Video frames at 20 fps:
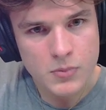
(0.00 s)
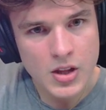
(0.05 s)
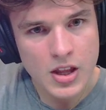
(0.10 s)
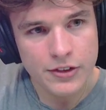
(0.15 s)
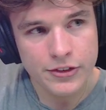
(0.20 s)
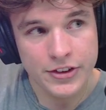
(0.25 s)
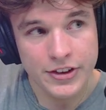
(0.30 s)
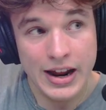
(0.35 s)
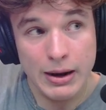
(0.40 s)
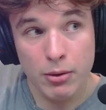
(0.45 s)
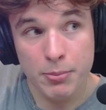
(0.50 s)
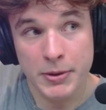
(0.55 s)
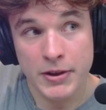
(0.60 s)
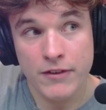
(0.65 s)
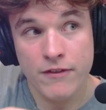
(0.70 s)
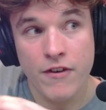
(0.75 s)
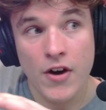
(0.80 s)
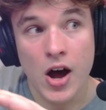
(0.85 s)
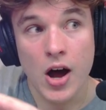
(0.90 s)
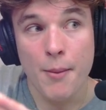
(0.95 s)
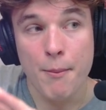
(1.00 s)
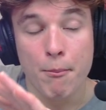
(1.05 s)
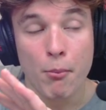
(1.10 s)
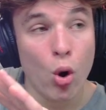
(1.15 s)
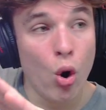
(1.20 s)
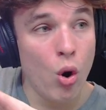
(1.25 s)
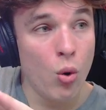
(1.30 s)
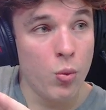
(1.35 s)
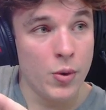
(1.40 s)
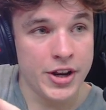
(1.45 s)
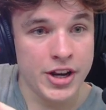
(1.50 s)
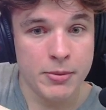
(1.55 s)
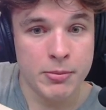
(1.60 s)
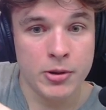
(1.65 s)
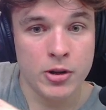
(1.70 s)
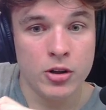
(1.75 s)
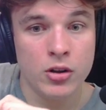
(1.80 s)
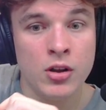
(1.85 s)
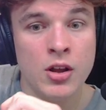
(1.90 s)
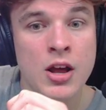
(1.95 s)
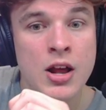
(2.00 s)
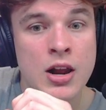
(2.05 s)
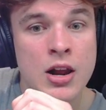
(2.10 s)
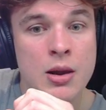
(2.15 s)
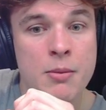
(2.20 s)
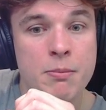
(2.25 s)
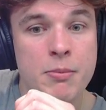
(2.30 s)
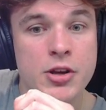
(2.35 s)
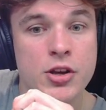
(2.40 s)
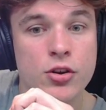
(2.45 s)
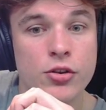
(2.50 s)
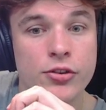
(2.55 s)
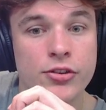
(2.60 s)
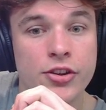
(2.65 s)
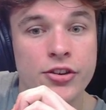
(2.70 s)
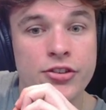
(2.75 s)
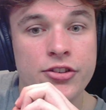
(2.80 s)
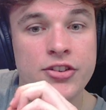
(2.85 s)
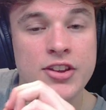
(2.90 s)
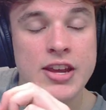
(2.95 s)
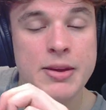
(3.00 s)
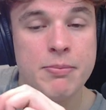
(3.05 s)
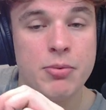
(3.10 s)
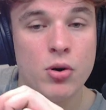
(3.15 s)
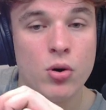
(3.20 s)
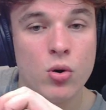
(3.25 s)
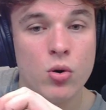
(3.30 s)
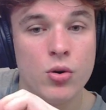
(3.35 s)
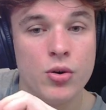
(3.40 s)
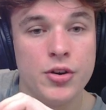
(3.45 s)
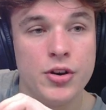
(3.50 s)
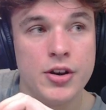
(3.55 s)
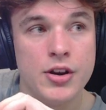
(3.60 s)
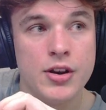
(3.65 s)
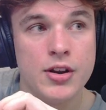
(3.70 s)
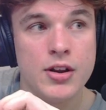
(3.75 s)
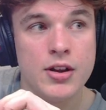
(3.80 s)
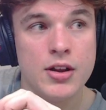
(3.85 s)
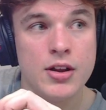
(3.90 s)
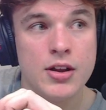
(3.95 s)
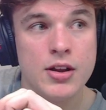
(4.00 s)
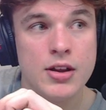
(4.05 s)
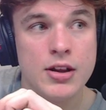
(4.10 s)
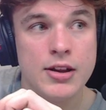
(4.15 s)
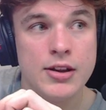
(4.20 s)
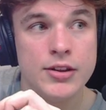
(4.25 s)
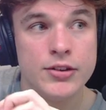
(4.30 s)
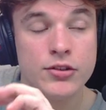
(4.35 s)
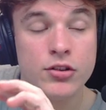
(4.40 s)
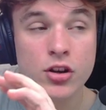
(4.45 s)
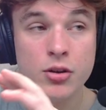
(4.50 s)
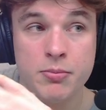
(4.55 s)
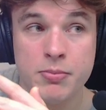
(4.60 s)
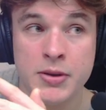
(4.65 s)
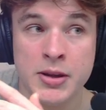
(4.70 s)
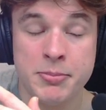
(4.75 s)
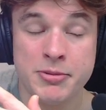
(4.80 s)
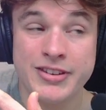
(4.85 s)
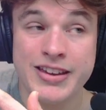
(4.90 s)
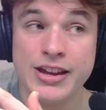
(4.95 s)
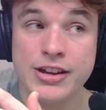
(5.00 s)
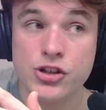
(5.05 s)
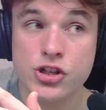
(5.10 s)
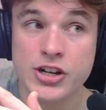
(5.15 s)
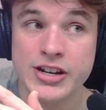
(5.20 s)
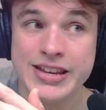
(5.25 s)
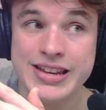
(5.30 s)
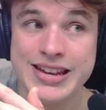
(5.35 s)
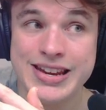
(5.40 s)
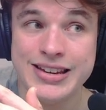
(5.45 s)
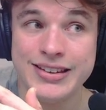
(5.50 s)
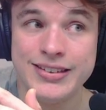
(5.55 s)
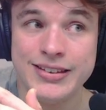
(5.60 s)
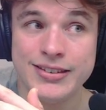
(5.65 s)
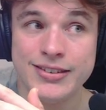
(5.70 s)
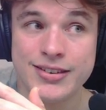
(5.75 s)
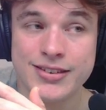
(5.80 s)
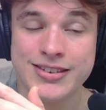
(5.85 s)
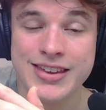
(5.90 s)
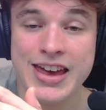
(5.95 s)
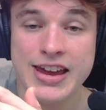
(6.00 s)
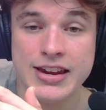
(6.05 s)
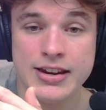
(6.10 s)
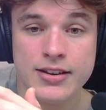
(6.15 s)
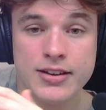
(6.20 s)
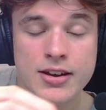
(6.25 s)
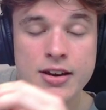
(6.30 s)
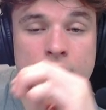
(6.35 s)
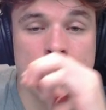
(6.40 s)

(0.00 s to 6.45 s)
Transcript: So that would be far more winnable because the c pawn is going to be potentially easy to take.